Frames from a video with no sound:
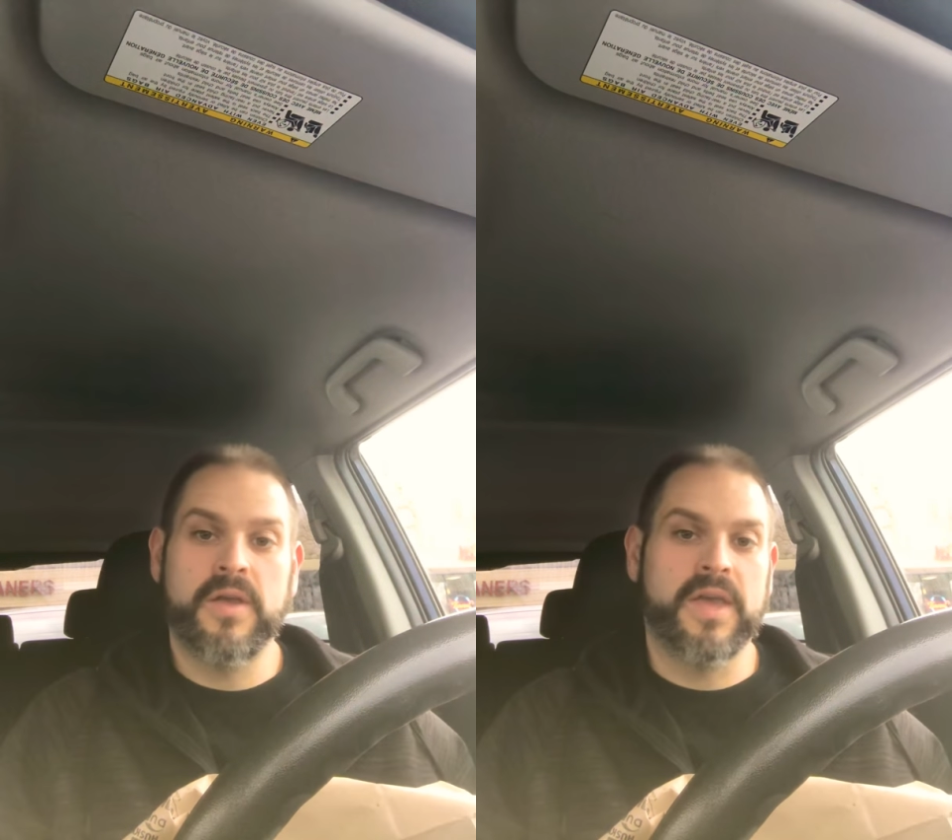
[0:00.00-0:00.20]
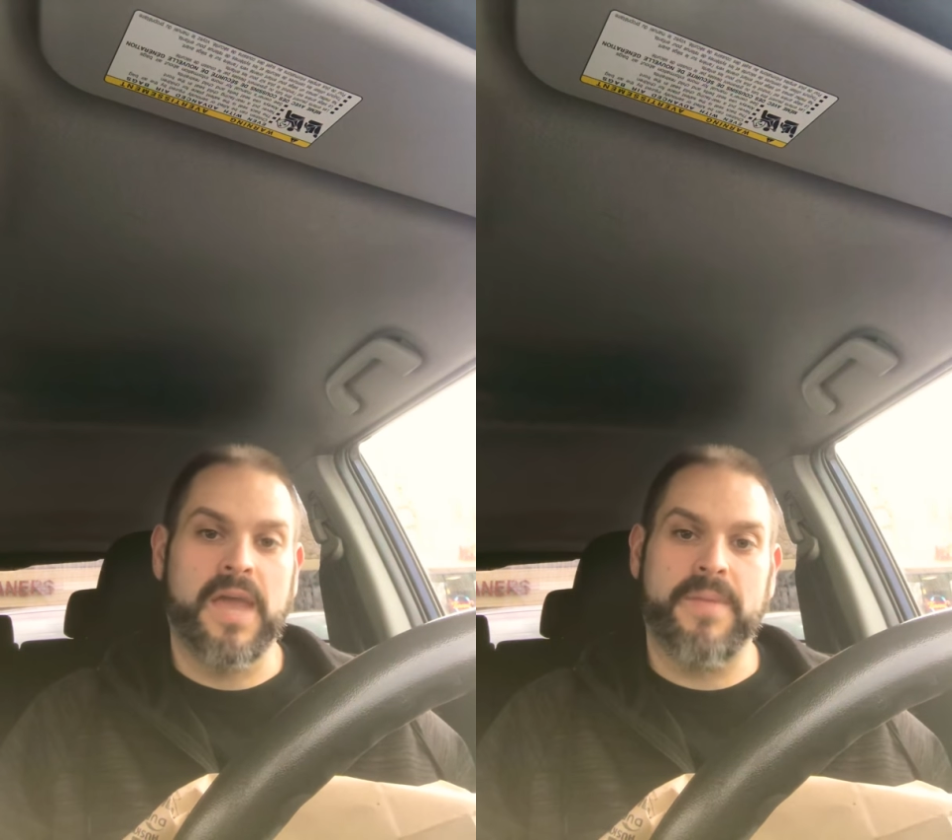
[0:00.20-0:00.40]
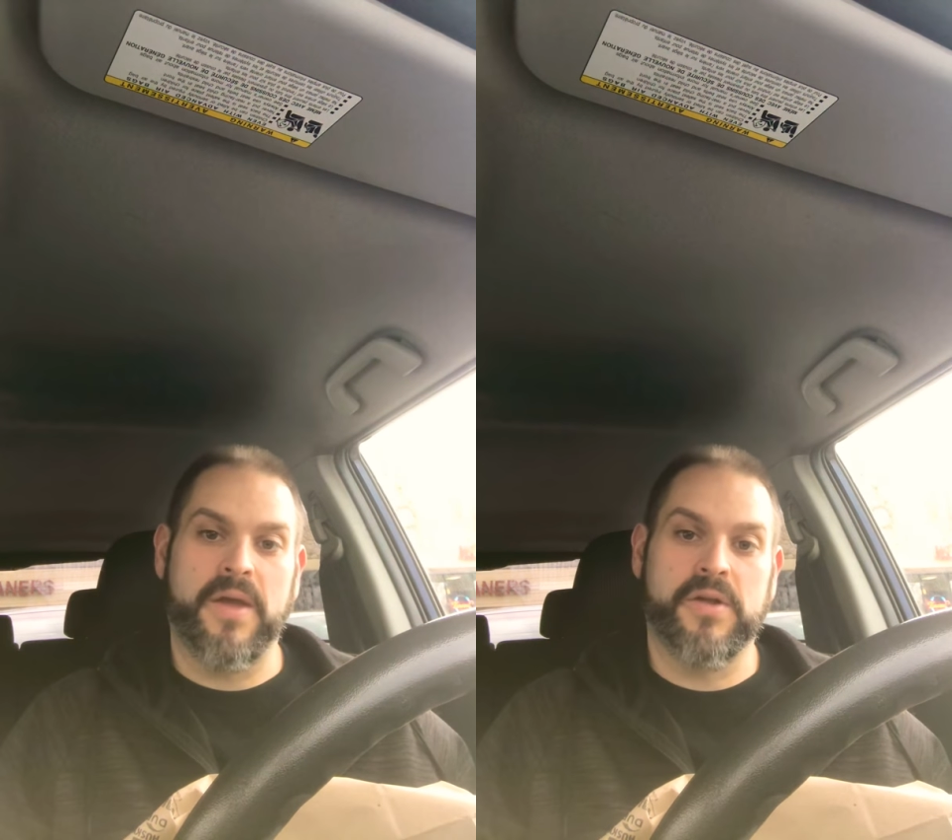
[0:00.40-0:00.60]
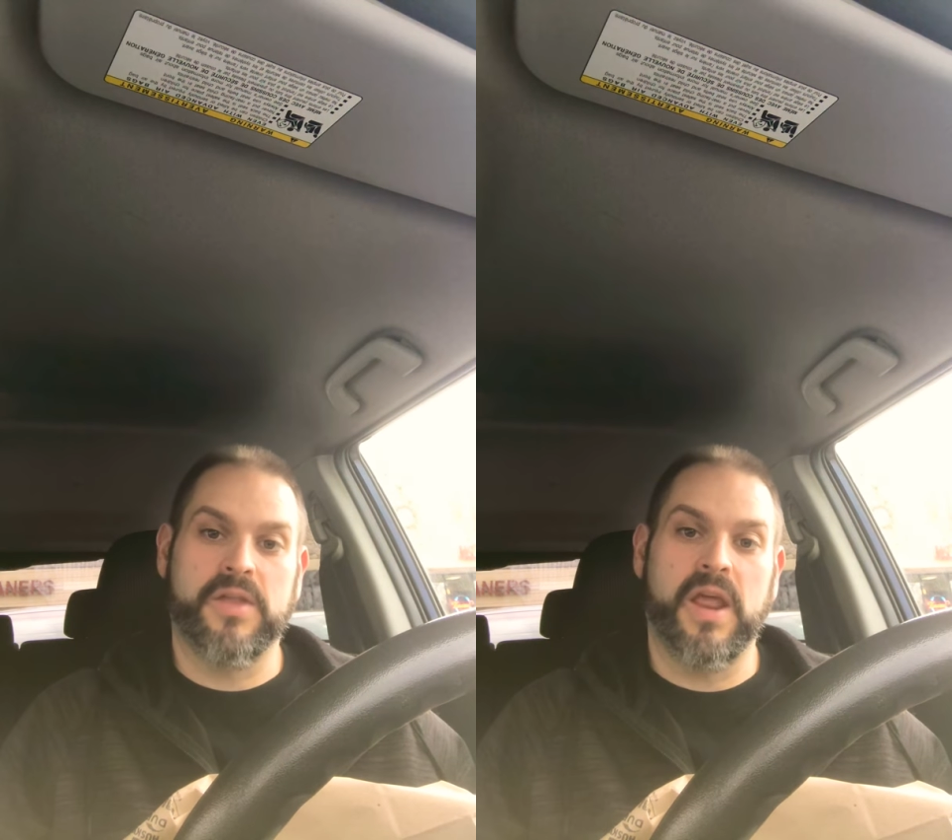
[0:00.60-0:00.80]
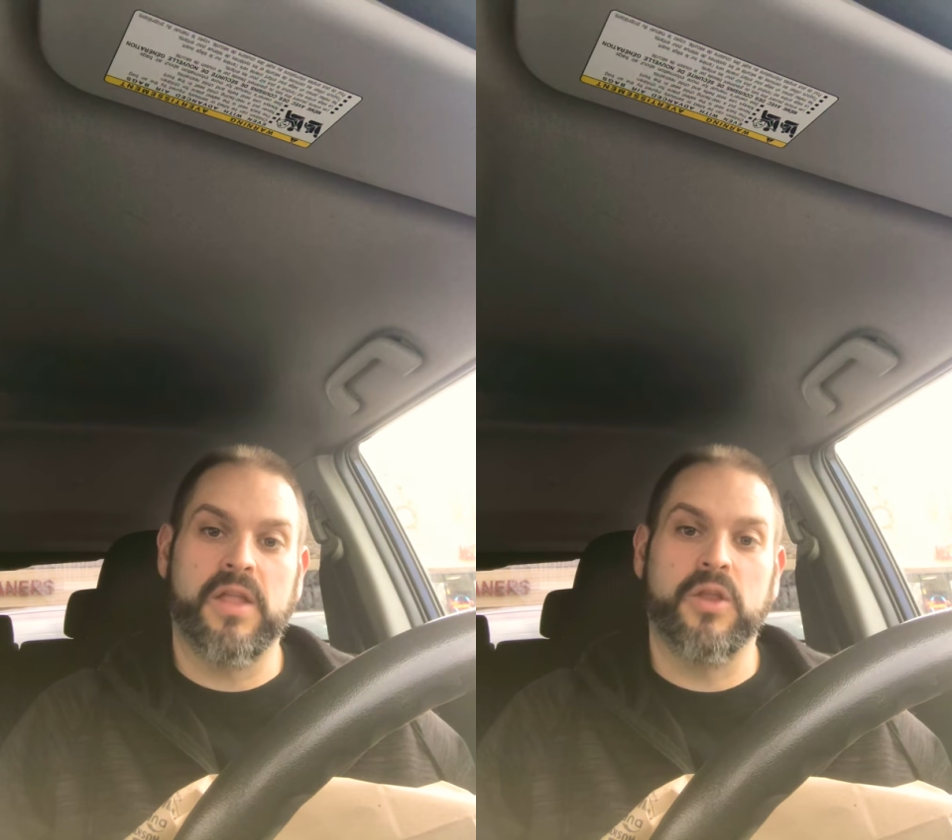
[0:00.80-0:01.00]
Came down here
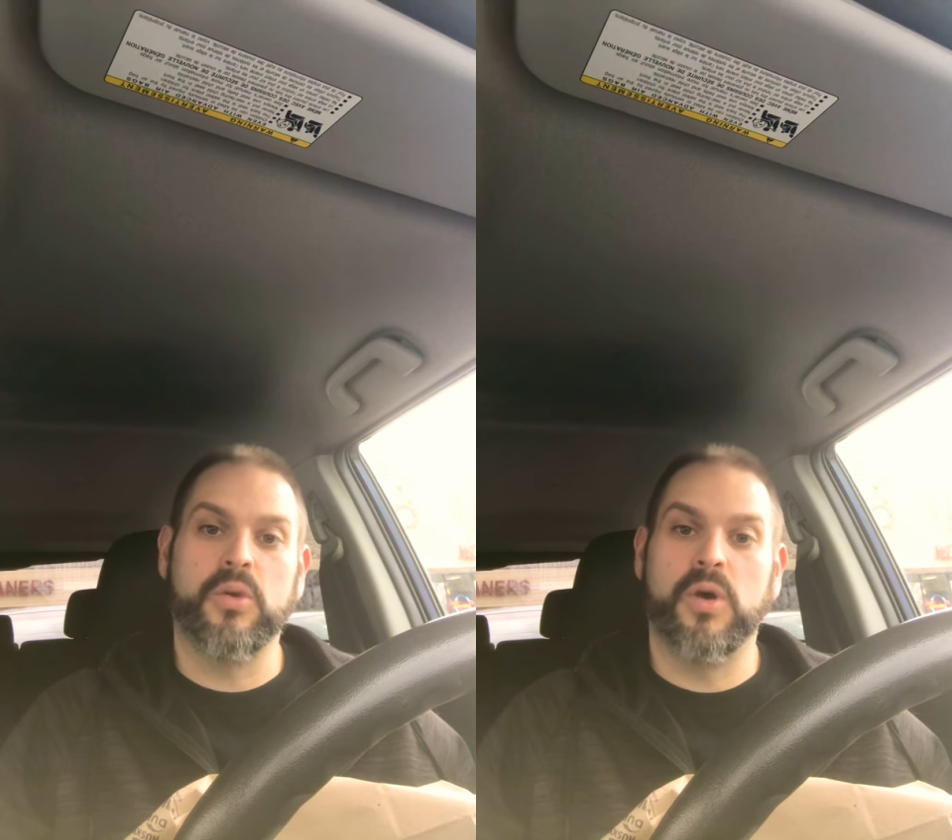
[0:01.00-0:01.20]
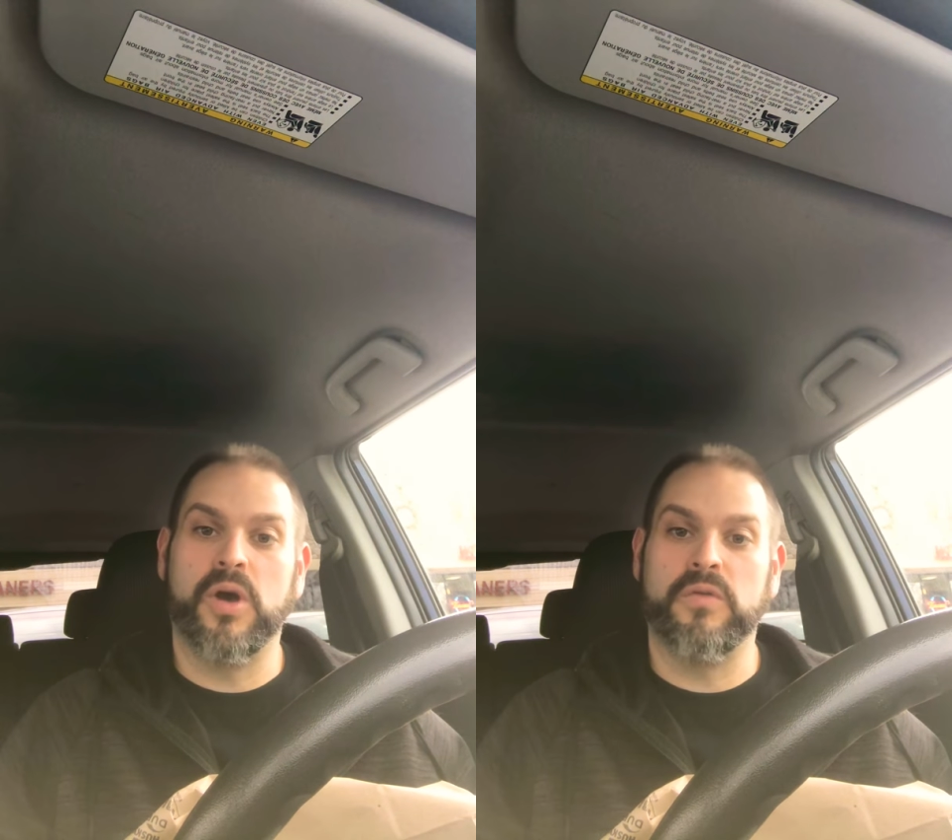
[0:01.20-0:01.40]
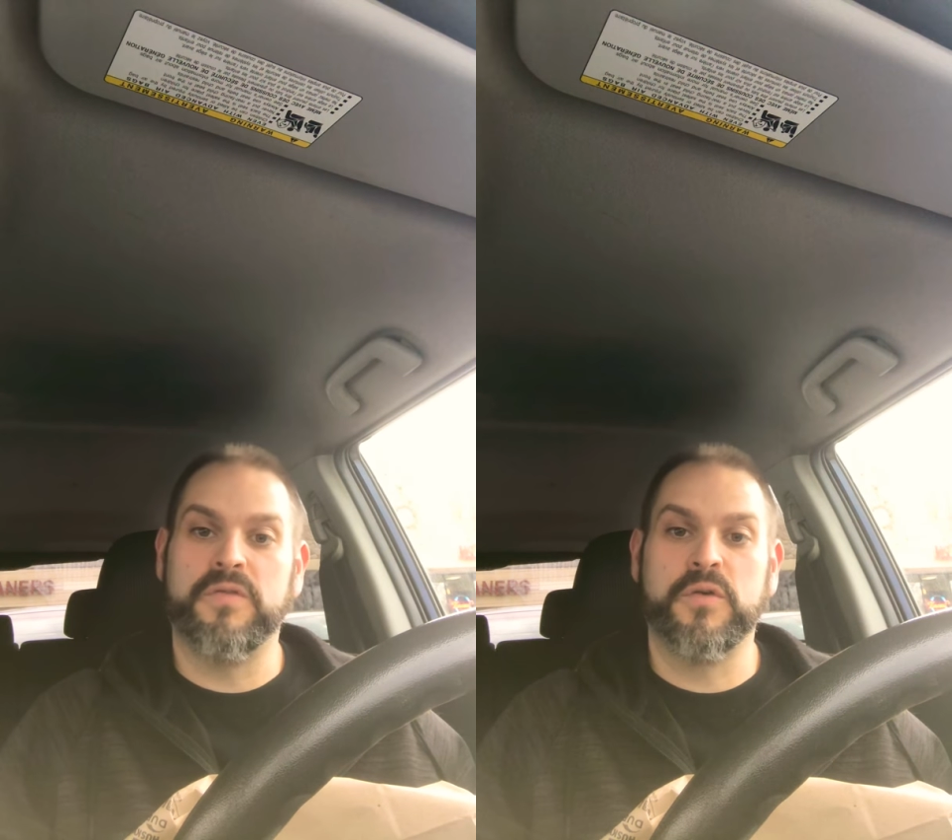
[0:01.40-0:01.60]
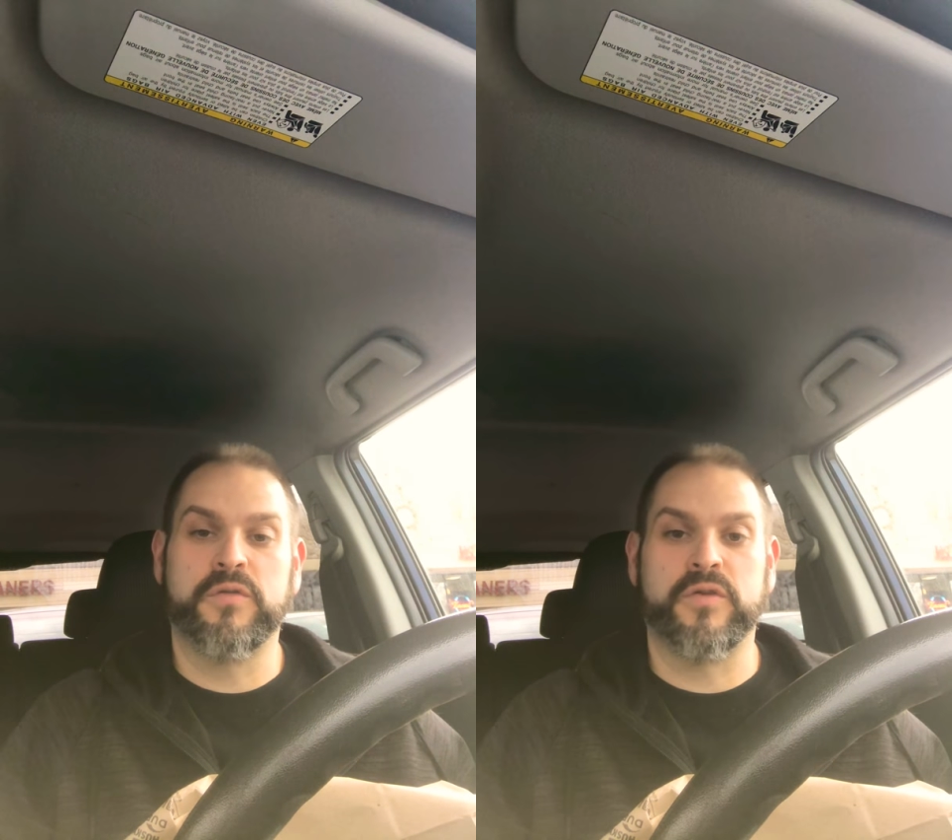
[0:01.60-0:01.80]
today to do a review